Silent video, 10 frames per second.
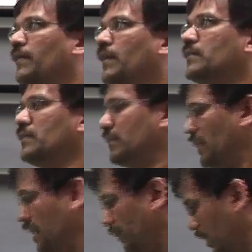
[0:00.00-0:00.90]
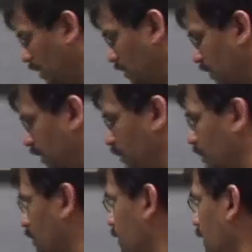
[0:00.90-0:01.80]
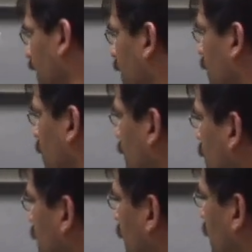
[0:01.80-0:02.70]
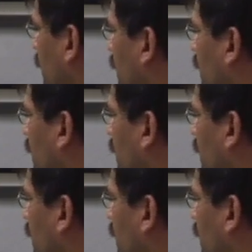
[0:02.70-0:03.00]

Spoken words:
Whereas in the second model, you write the code to say,